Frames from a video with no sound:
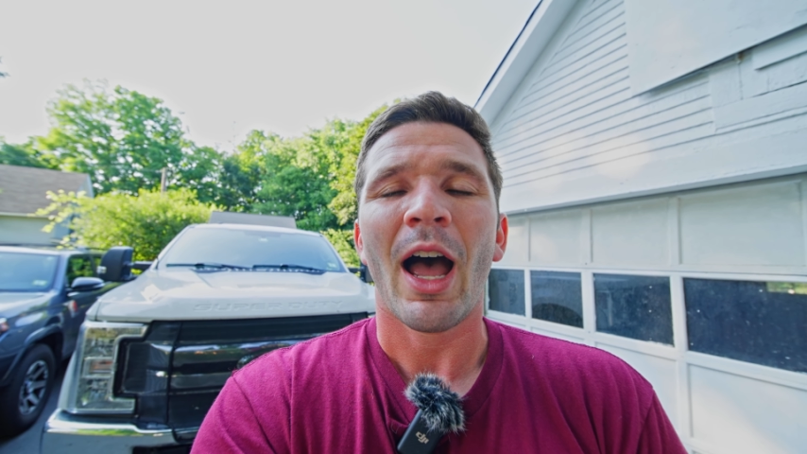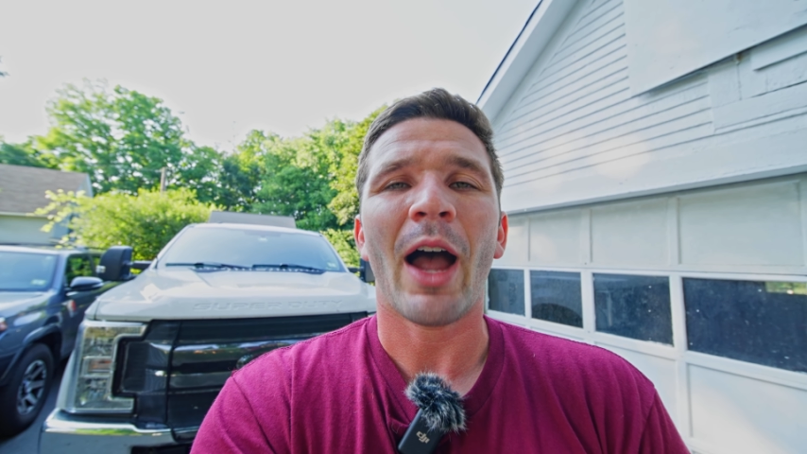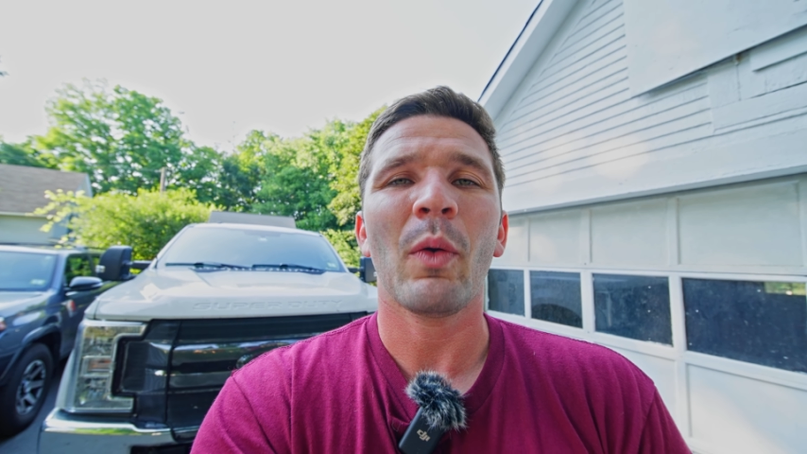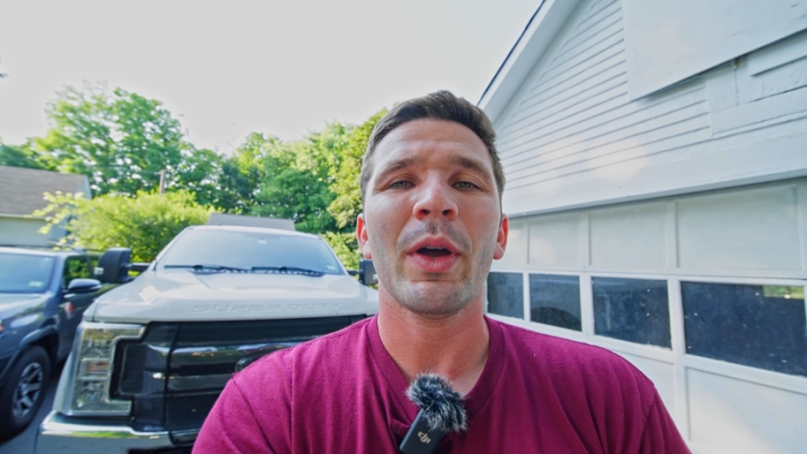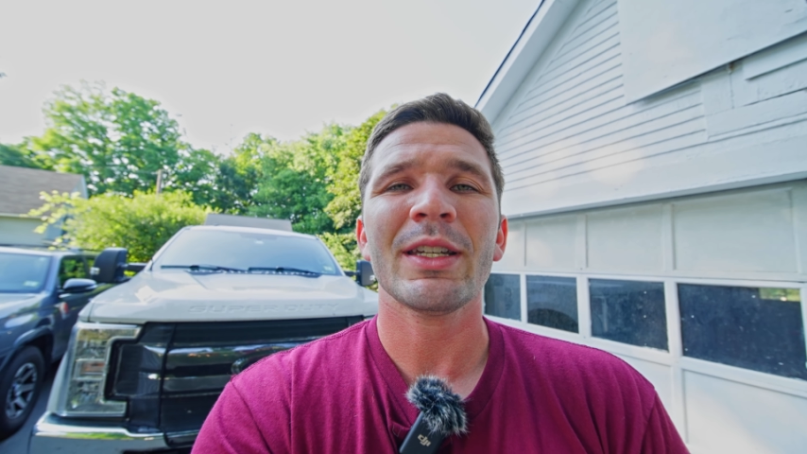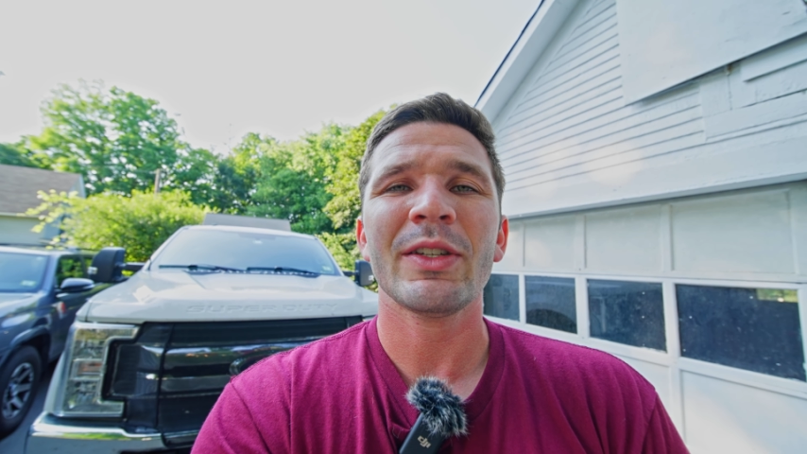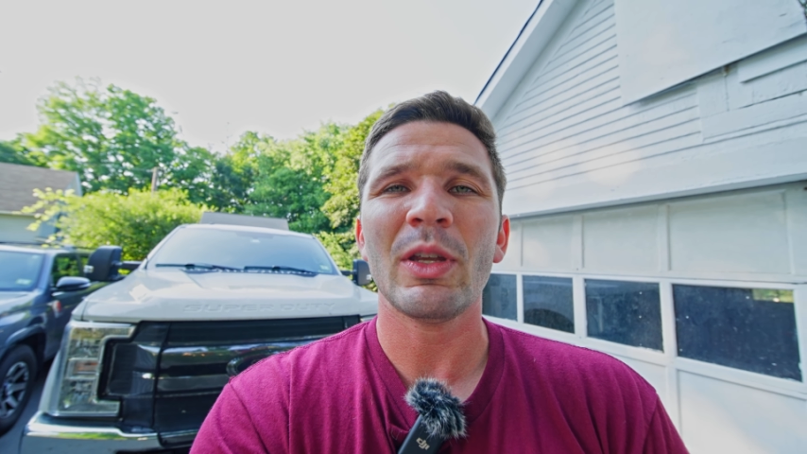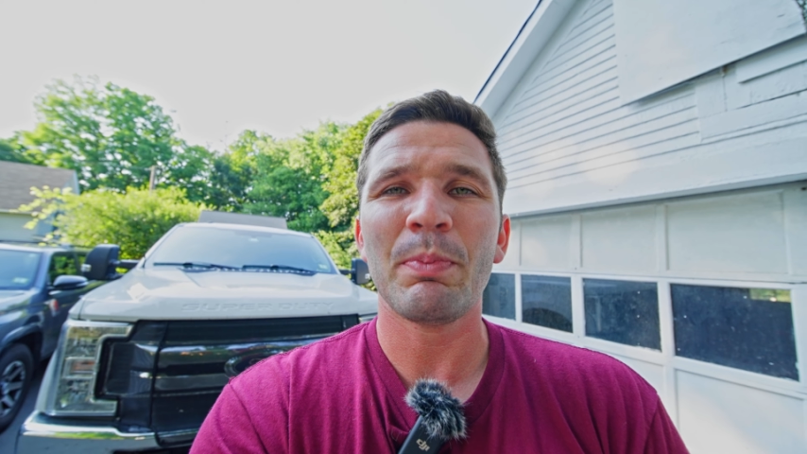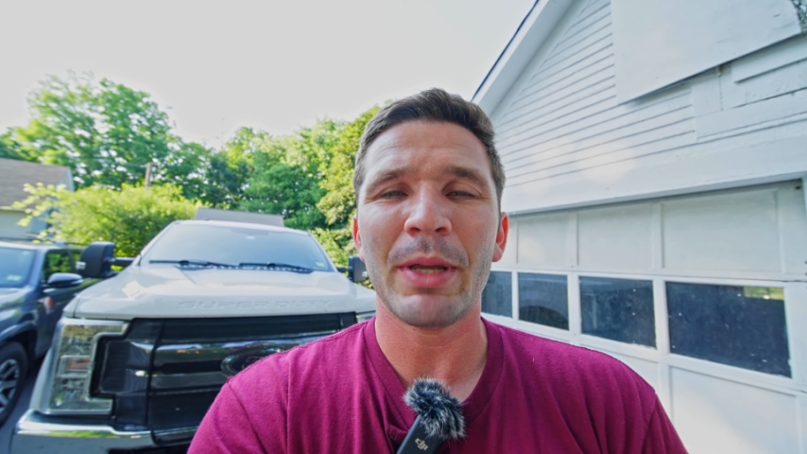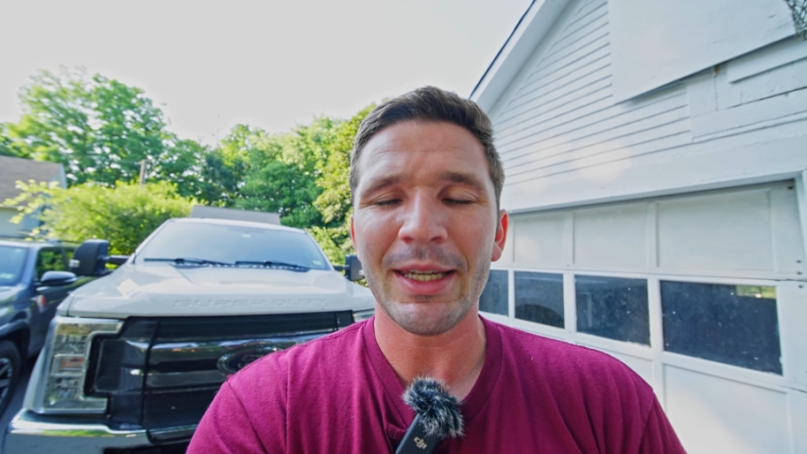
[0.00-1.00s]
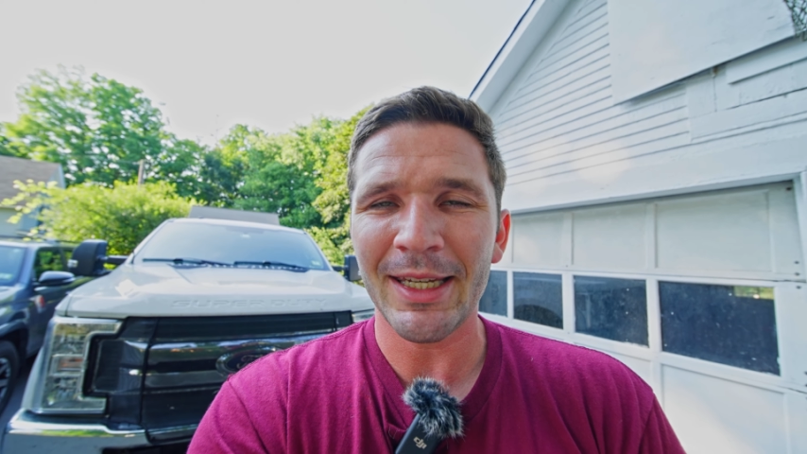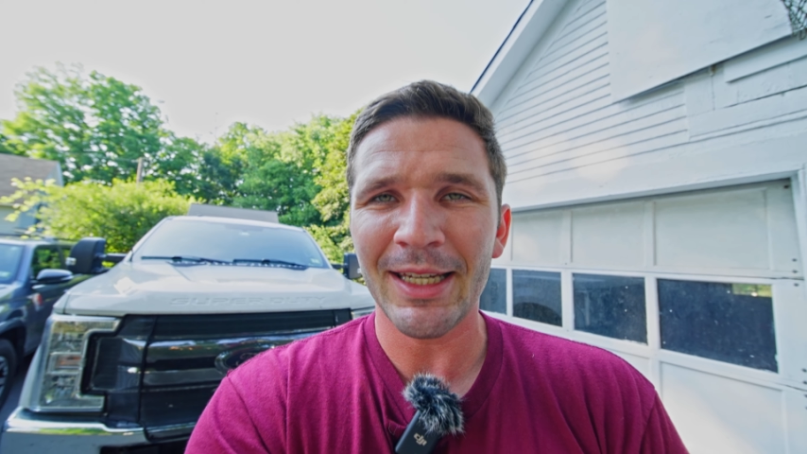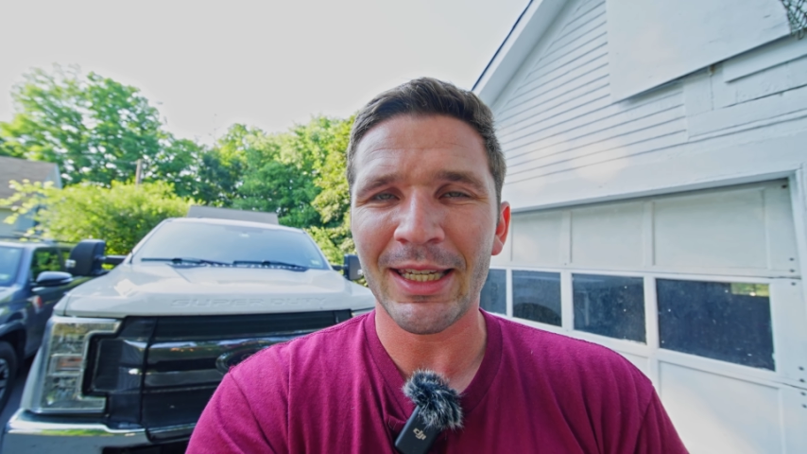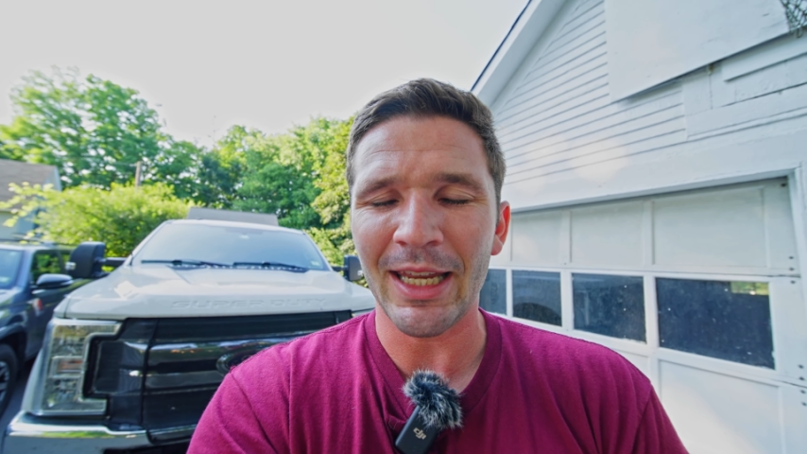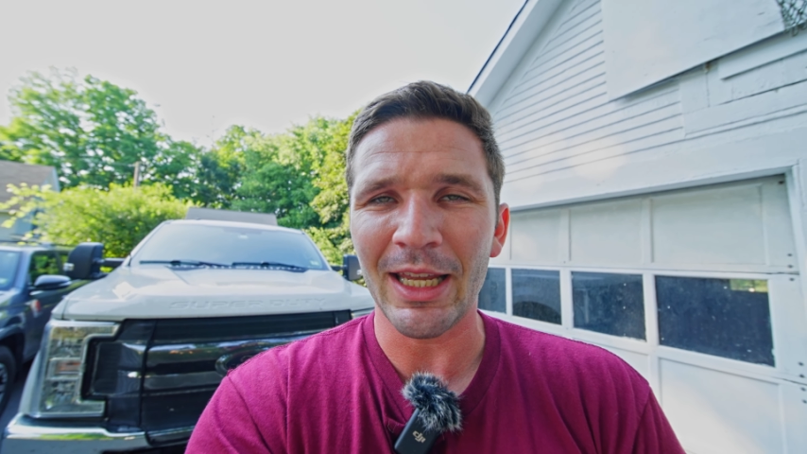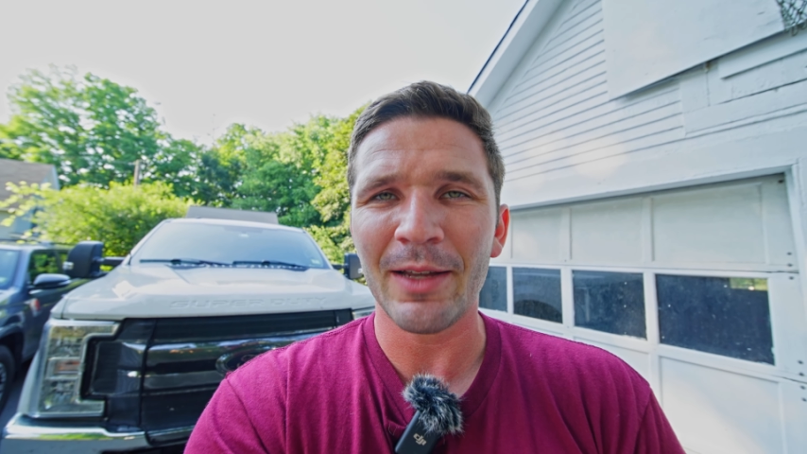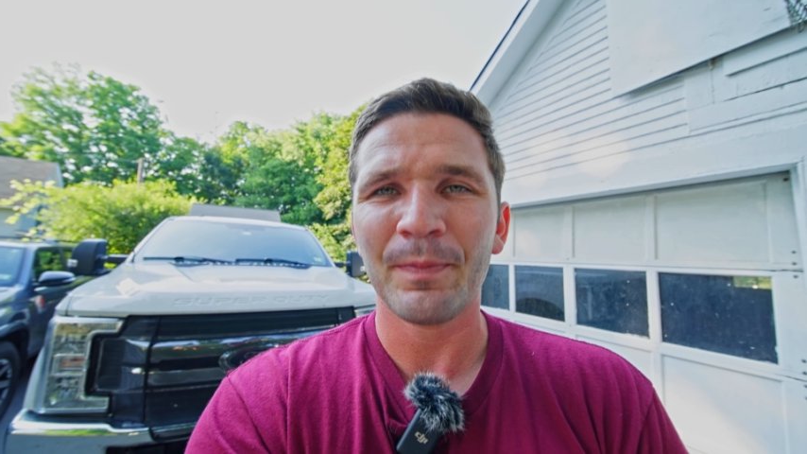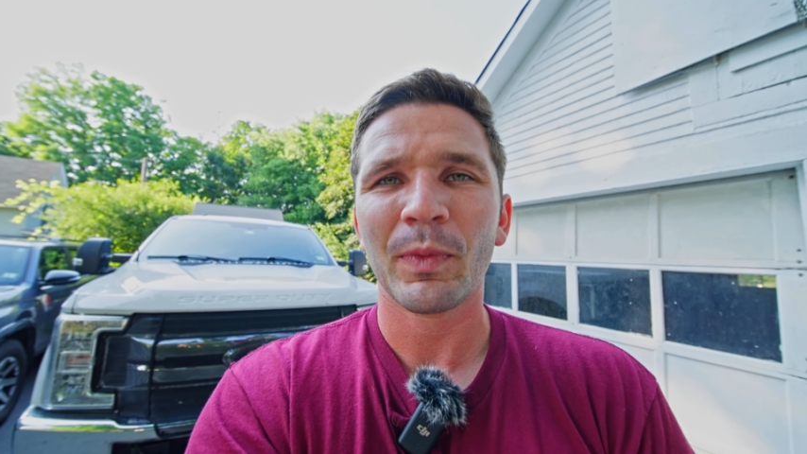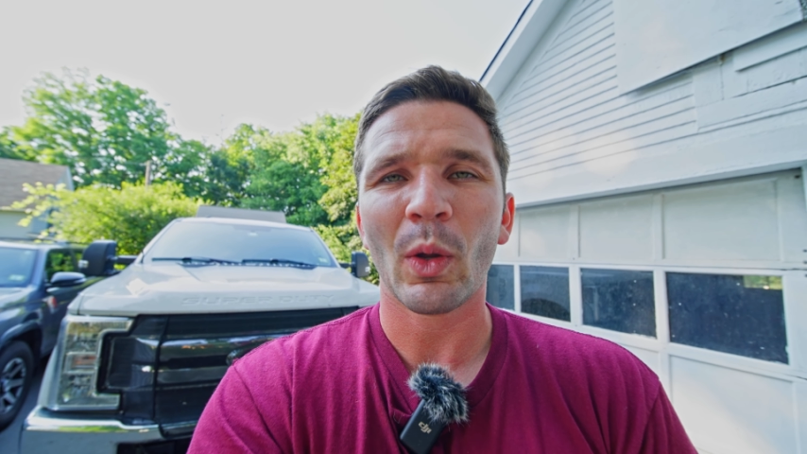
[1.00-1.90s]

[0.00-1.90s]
I went to see PTT